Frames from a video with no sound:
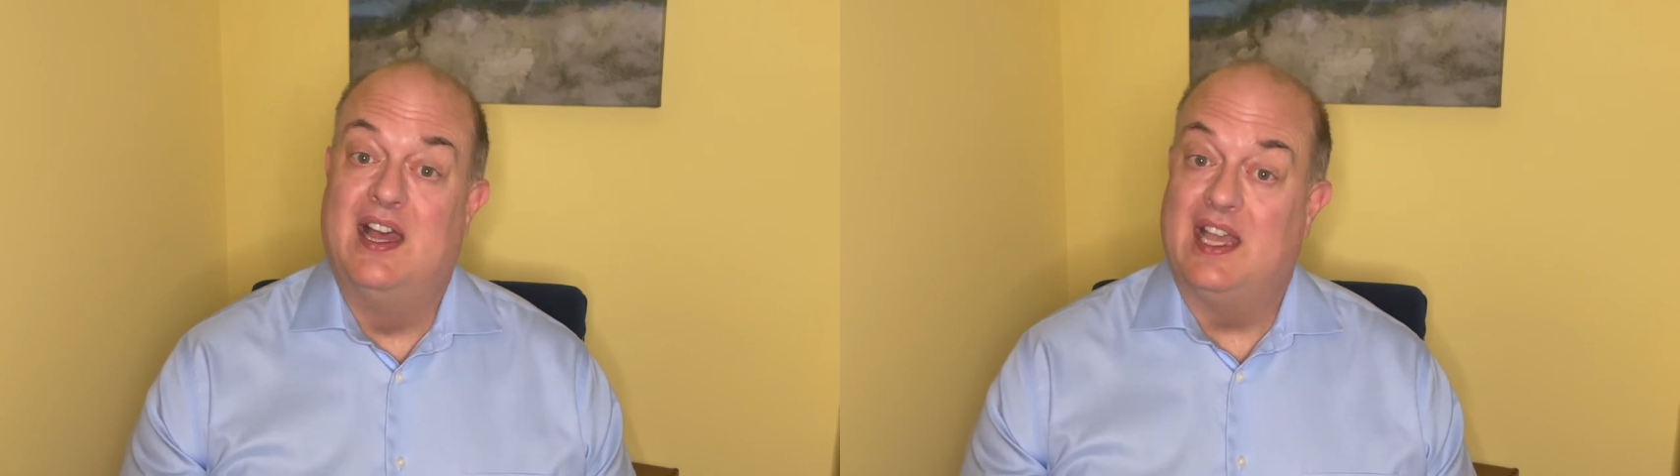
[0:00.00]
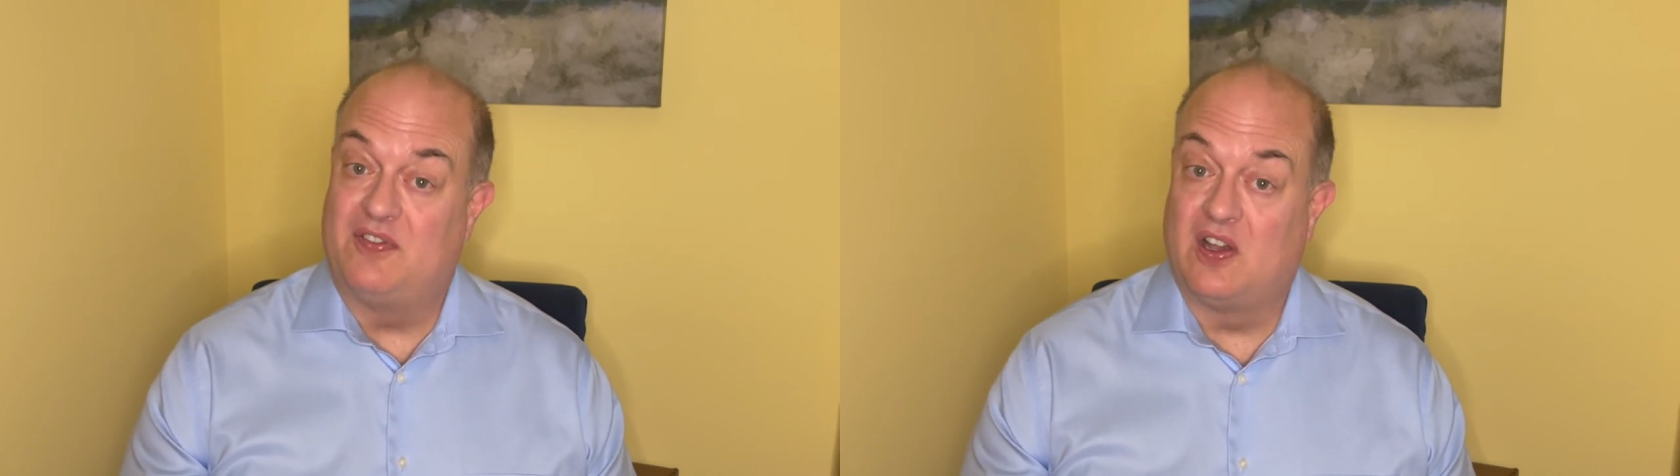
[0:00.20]

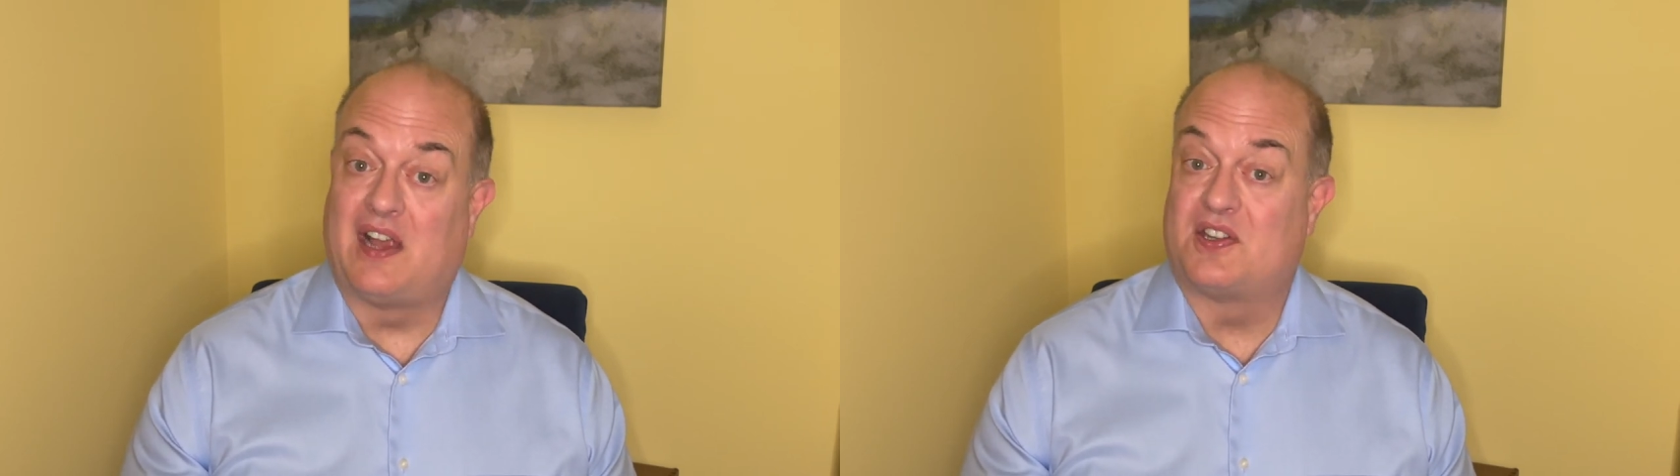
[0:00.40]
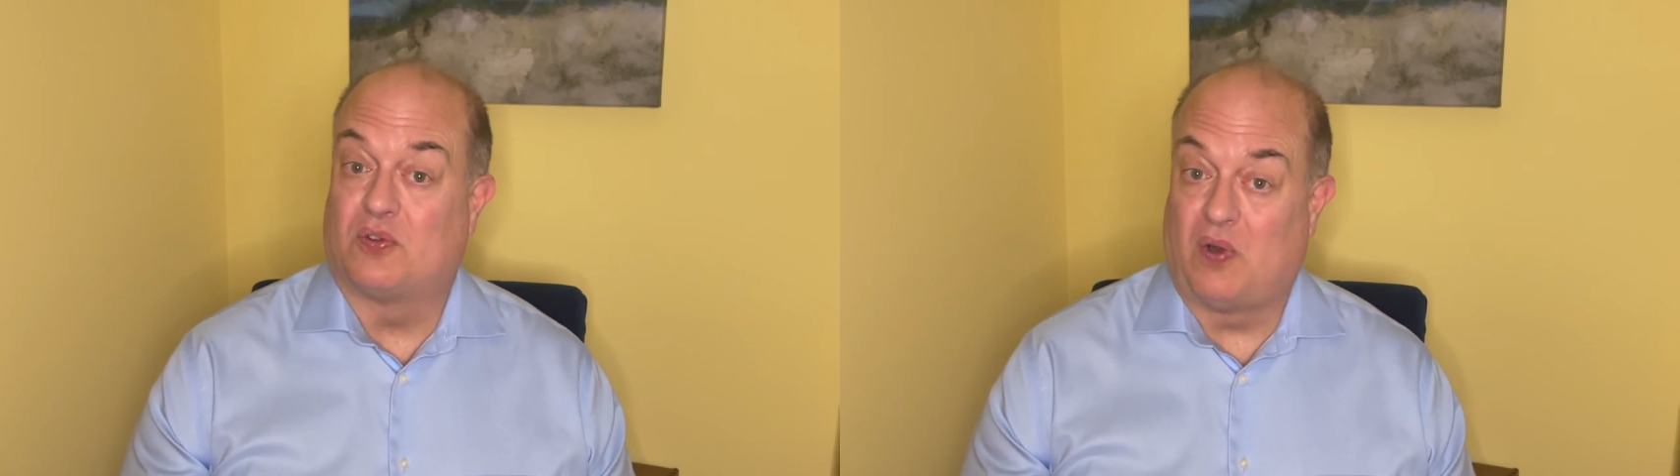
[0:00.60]
If you
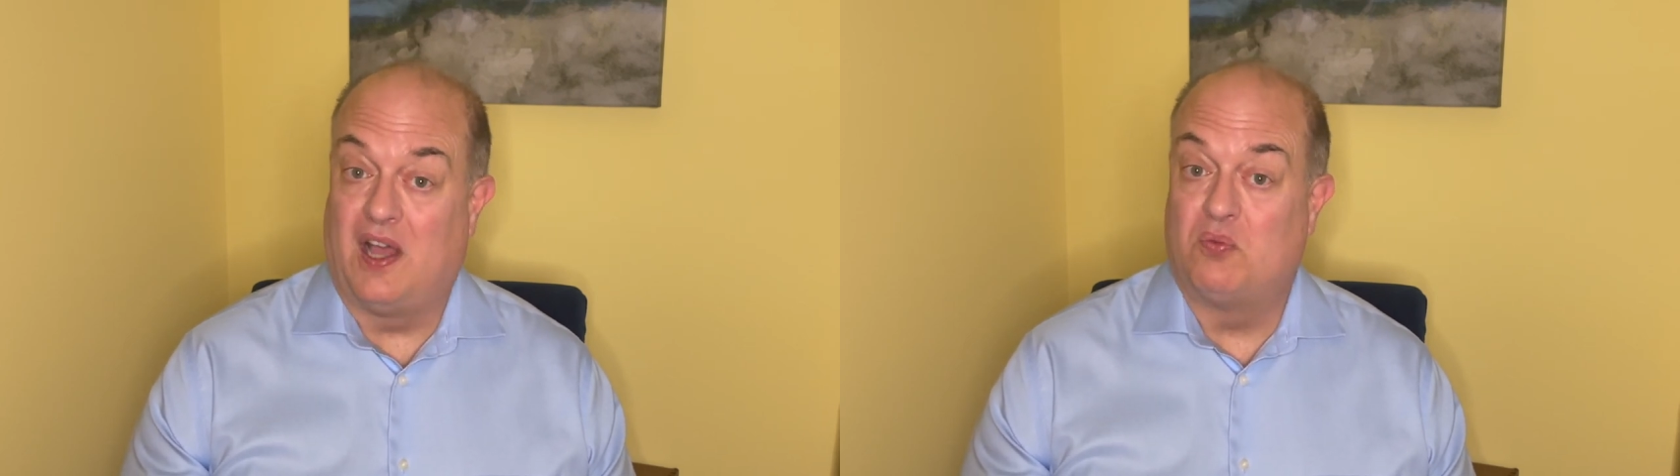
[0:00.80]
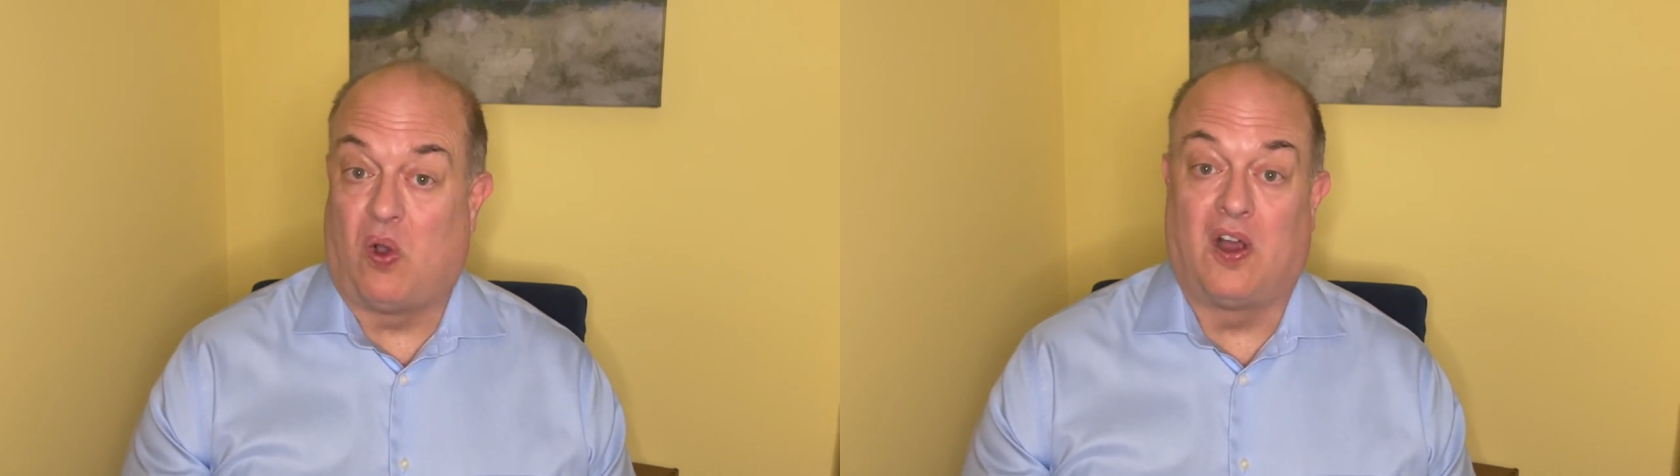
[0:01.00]
like to
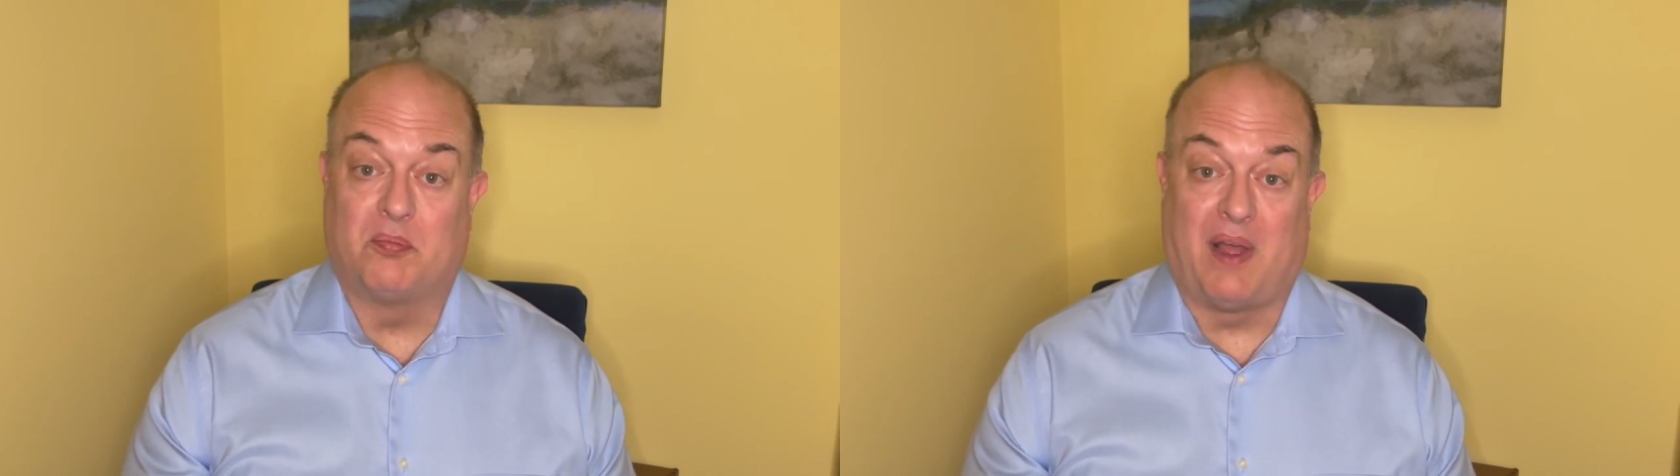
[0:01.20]
run, walk,